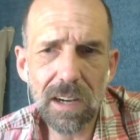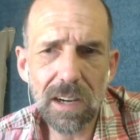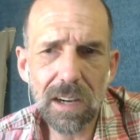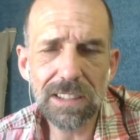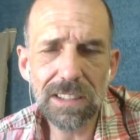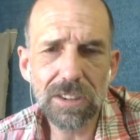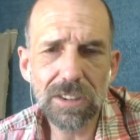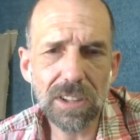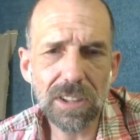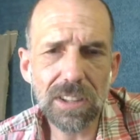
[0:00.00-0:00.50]
mean,
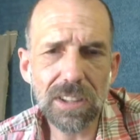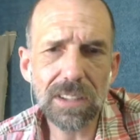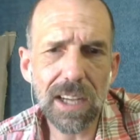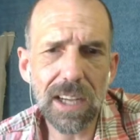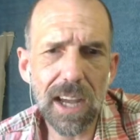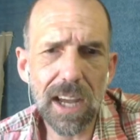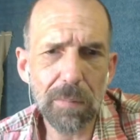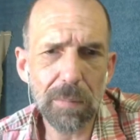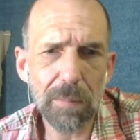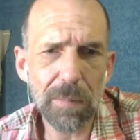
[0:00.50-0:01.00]
it shouldn't
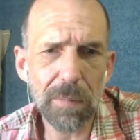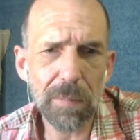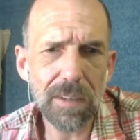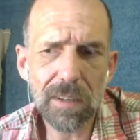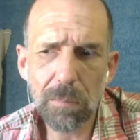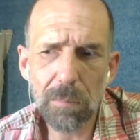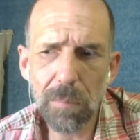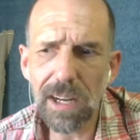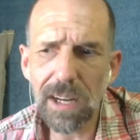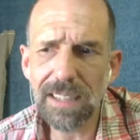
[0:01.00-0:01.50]
happen,
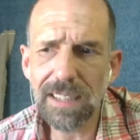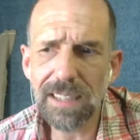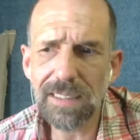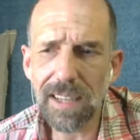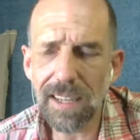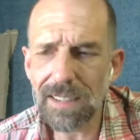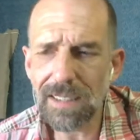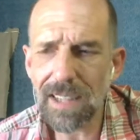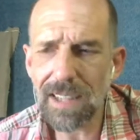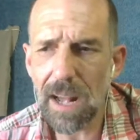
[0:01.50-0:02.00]
but it
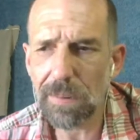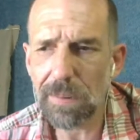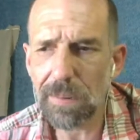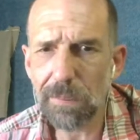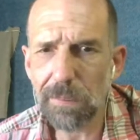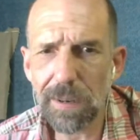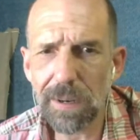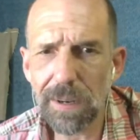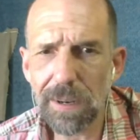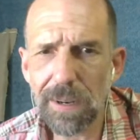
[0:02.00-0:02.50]
does happen.
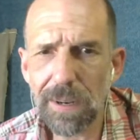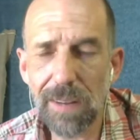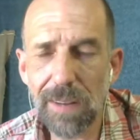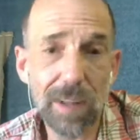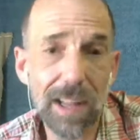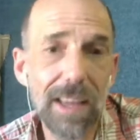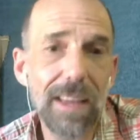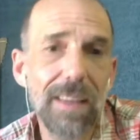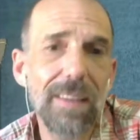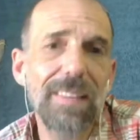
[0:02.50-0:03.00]
If you
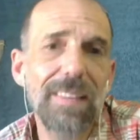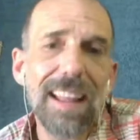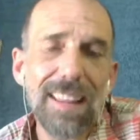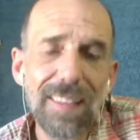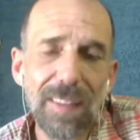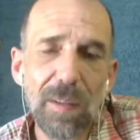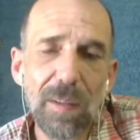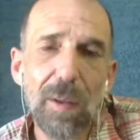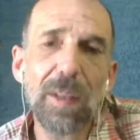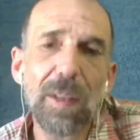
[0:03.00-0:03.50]
let,
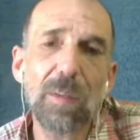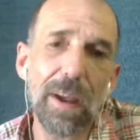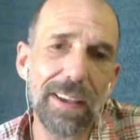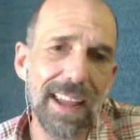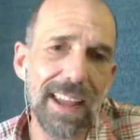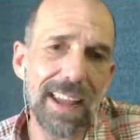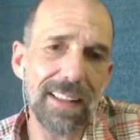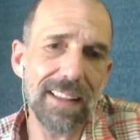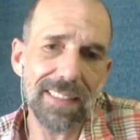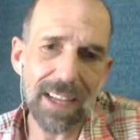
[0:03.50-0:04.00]
that's why you
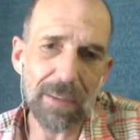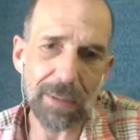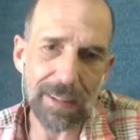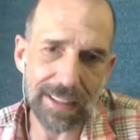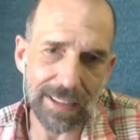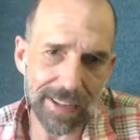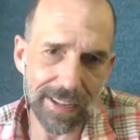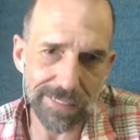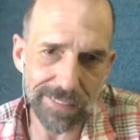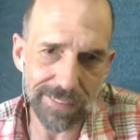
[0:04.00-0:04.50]
can't think about that
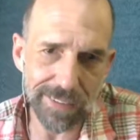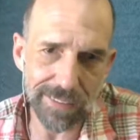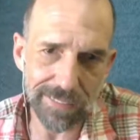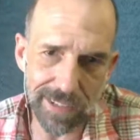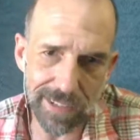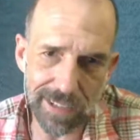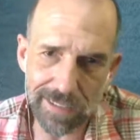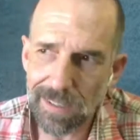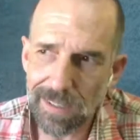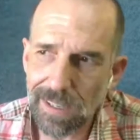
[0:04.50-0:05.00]
kind of shit,
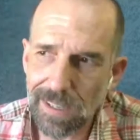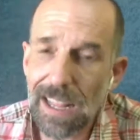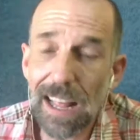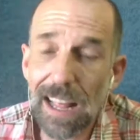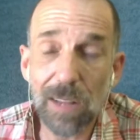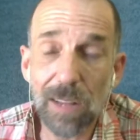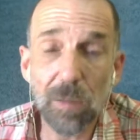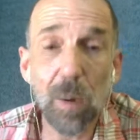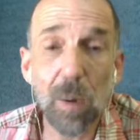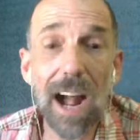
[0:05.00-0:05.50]
right? That's
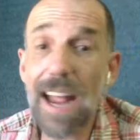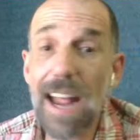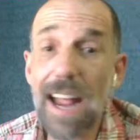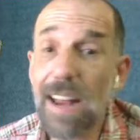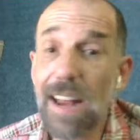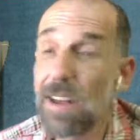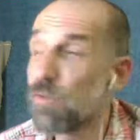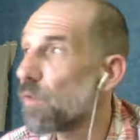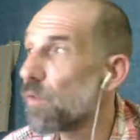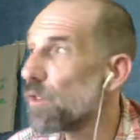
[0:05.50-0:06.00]
why I
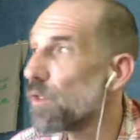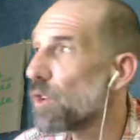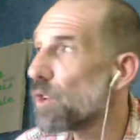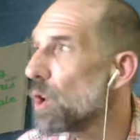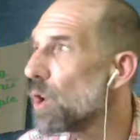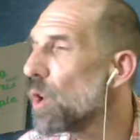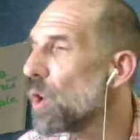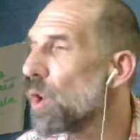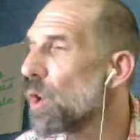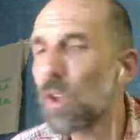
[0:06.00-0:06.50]

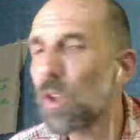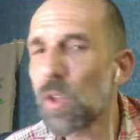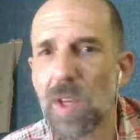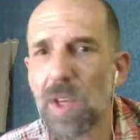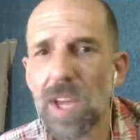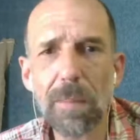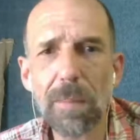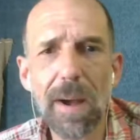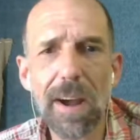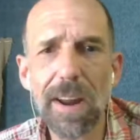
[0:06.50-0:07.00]
refuse to think
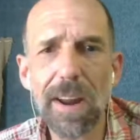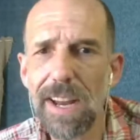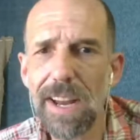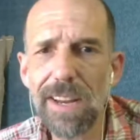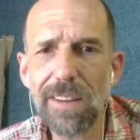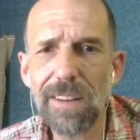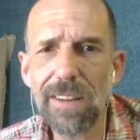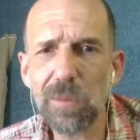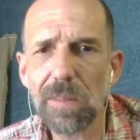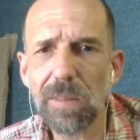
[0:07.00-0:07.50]
about any
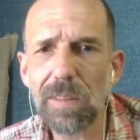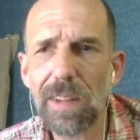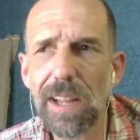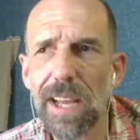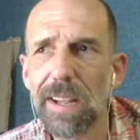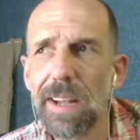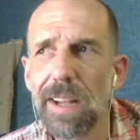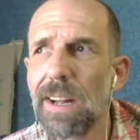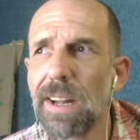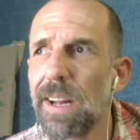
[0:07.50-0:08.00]
sort of like
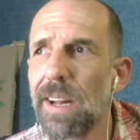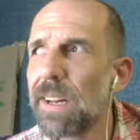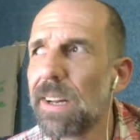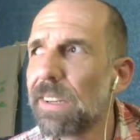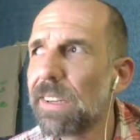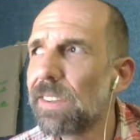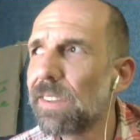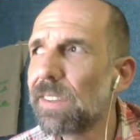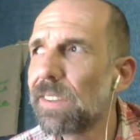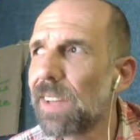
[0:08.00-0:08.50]

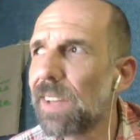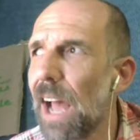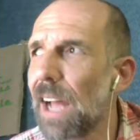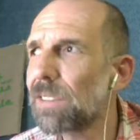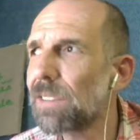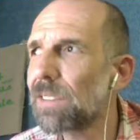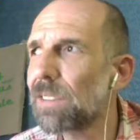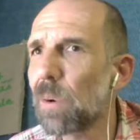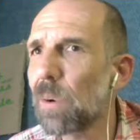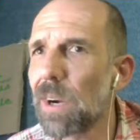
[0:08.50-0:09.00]

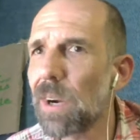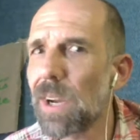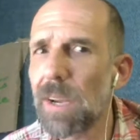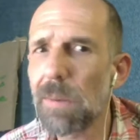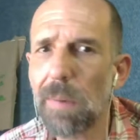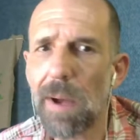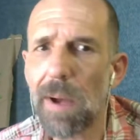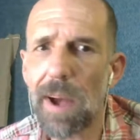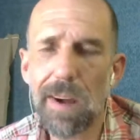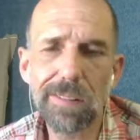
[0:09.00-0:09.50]
sad story
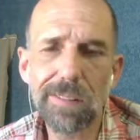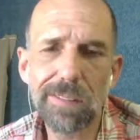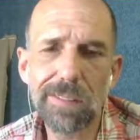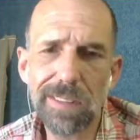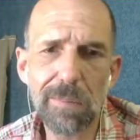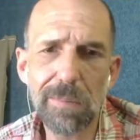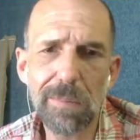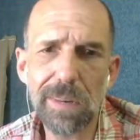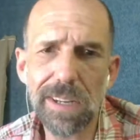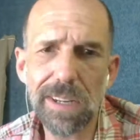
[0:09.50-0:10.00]
about
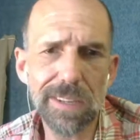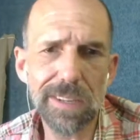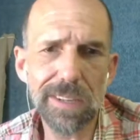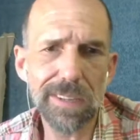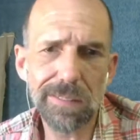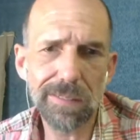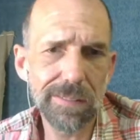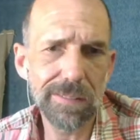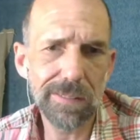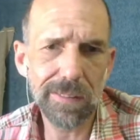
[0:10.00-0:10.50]

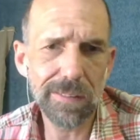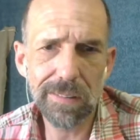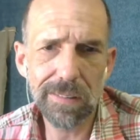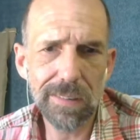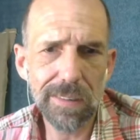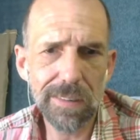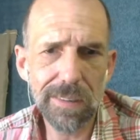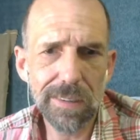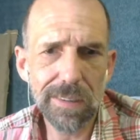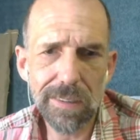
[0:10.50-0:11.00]
somebody
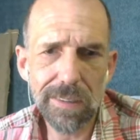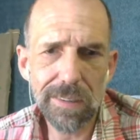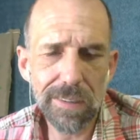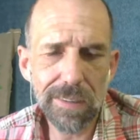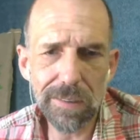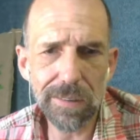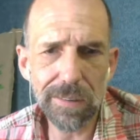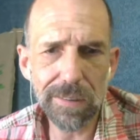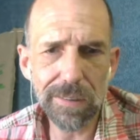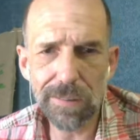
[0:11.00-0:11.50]

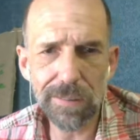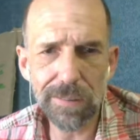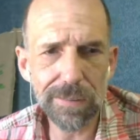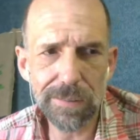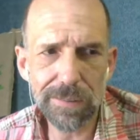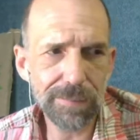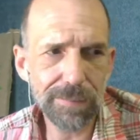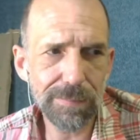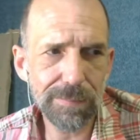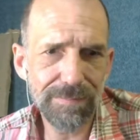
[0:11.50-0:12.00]

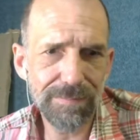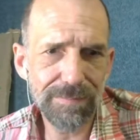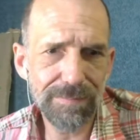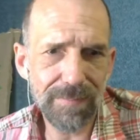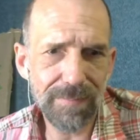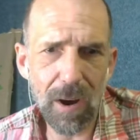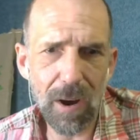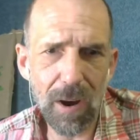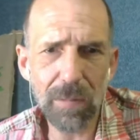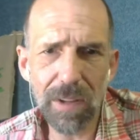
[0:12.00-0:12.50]
who's
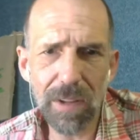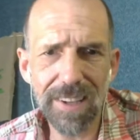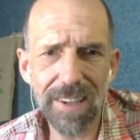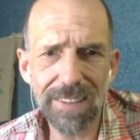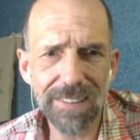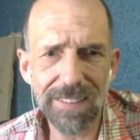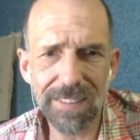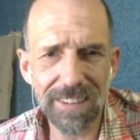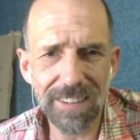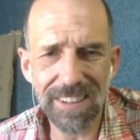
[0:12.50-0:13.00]

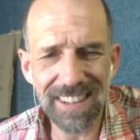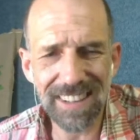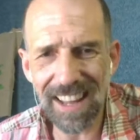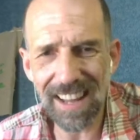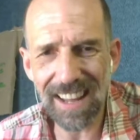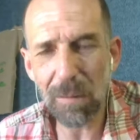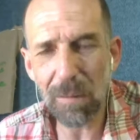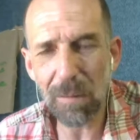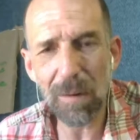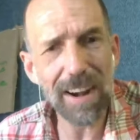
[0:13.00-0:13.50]
homeless or anything.
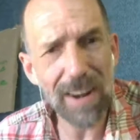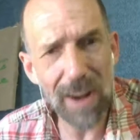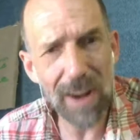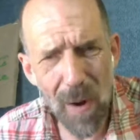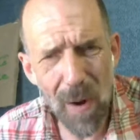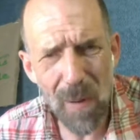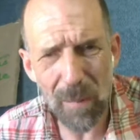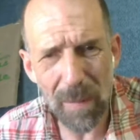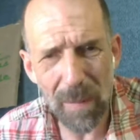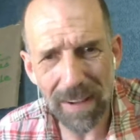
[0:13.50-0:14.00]
I don't want to
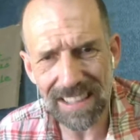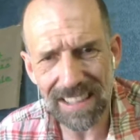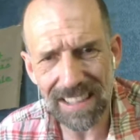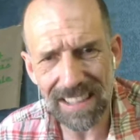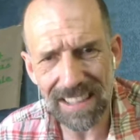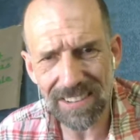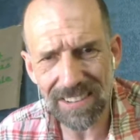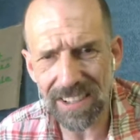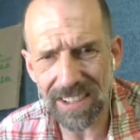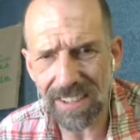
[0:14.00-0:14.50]
know about
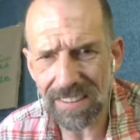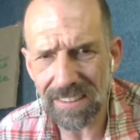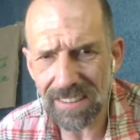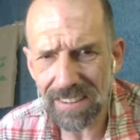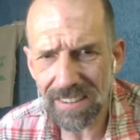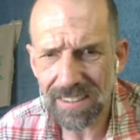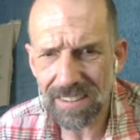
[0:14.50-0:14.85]
that shit.